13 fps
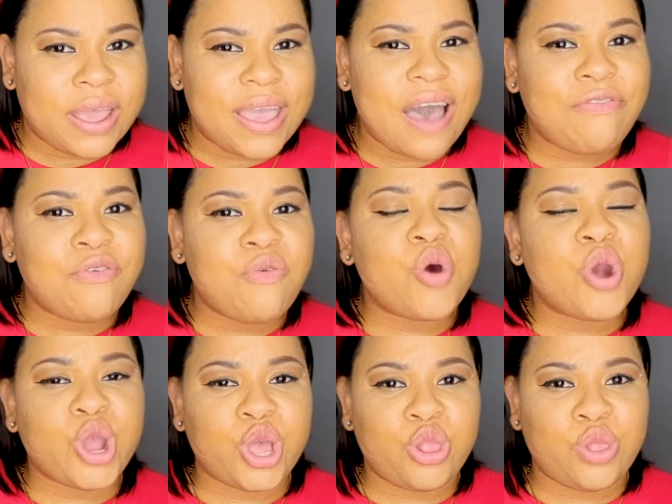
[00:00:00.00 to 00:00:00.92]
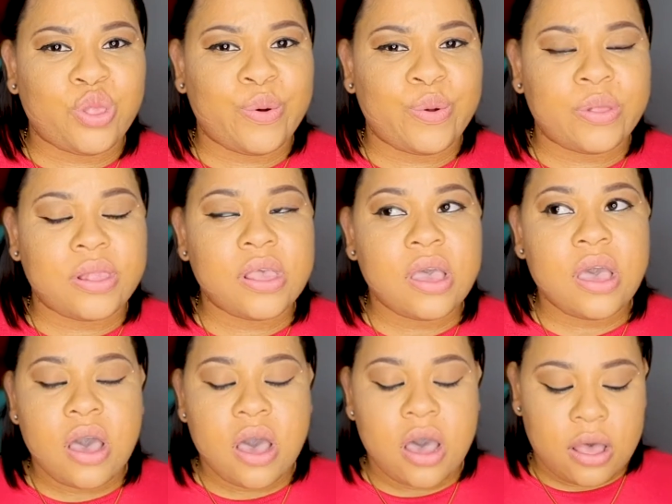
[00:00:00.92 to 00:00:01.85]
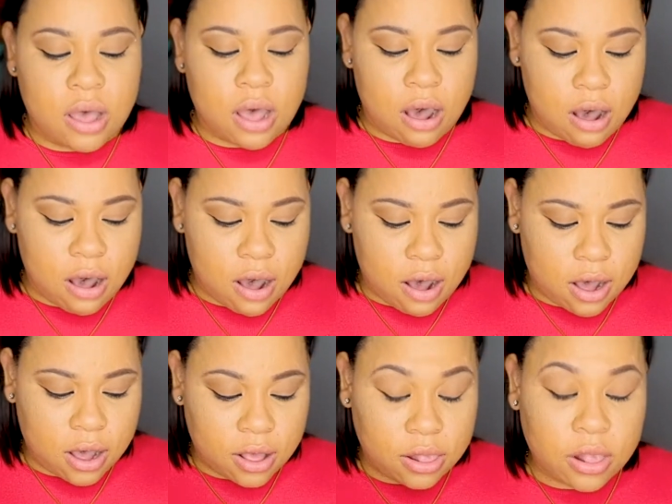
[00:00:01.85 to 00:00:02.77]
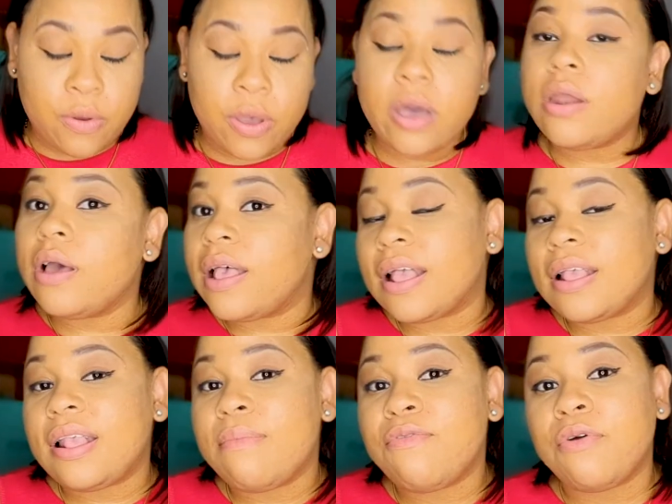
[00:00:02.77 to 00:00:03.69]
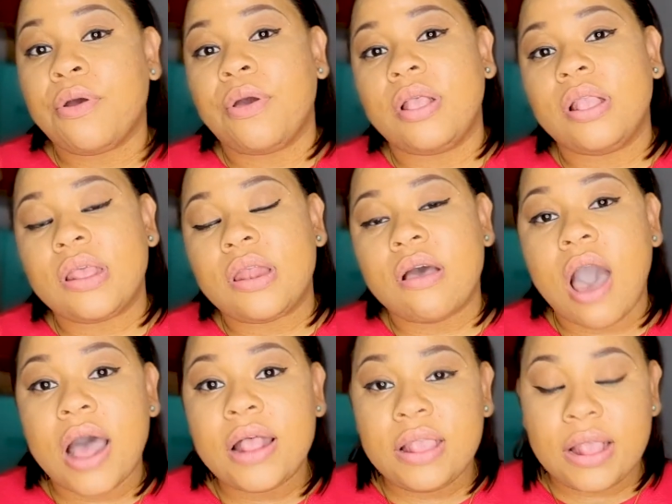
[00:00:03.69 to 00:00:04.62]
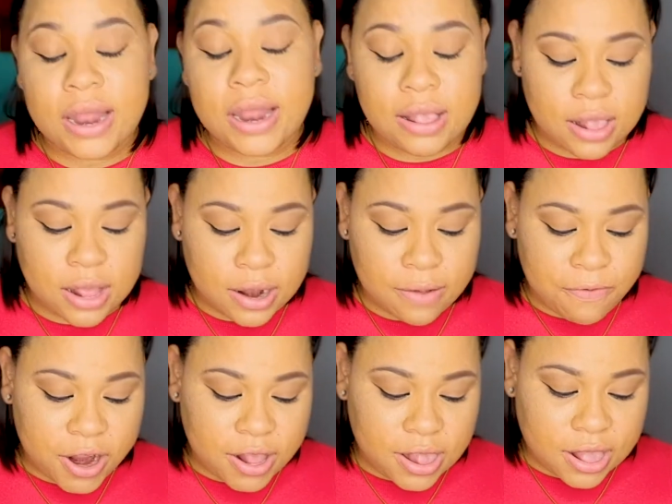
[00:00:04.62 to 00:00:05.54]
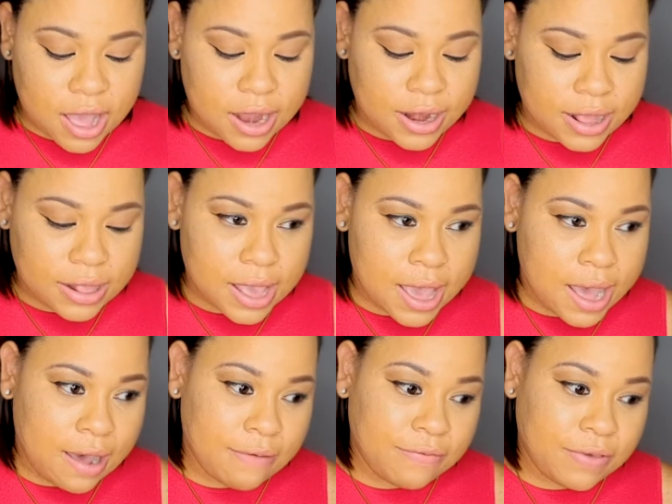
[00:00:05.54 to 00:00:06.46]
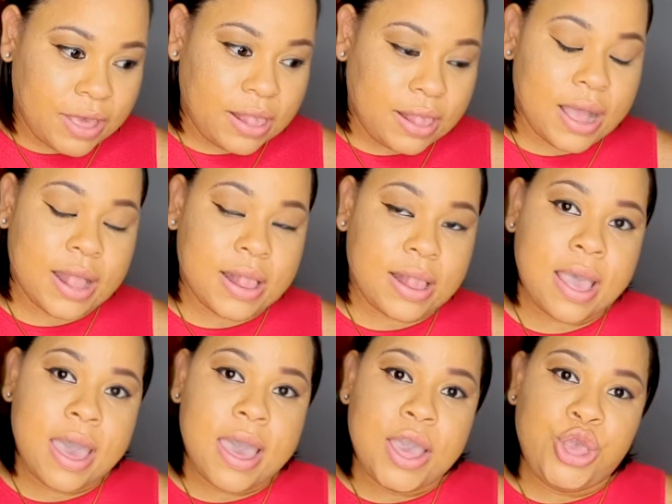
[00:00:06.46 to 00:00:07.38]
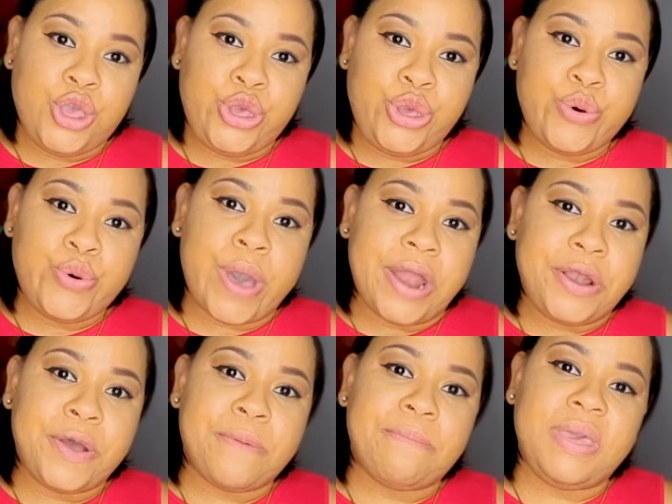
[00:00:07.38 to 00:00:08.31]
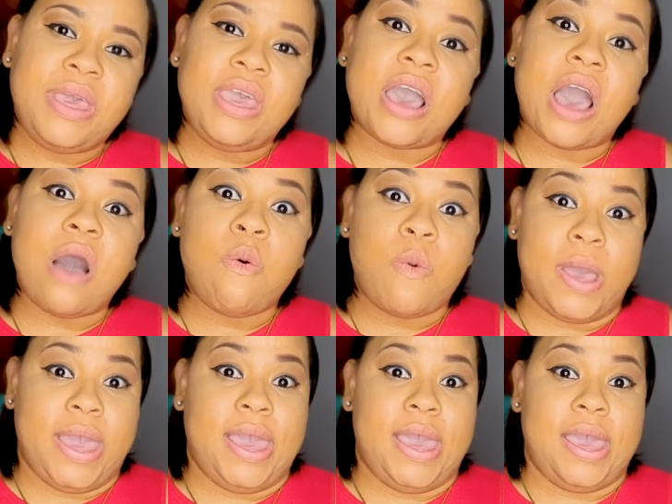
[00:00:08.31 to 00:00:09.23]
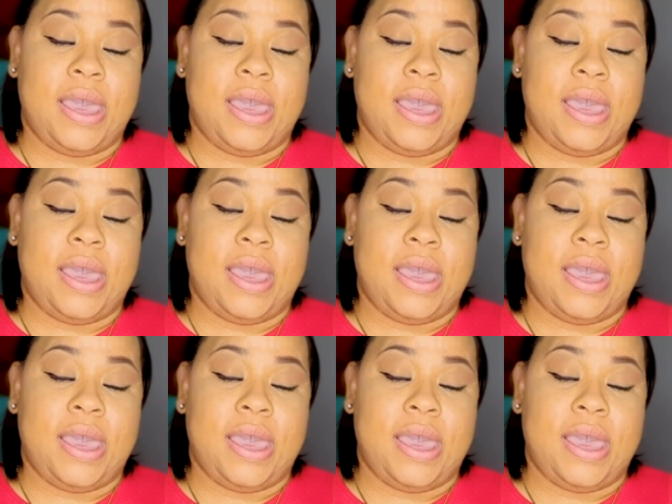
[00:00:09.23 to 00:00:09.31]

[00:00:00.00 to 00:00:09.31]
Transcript: You have to work it out. So we're gonna, as I said before, we're going to the cons list. So the first con that I have is that you end up being away.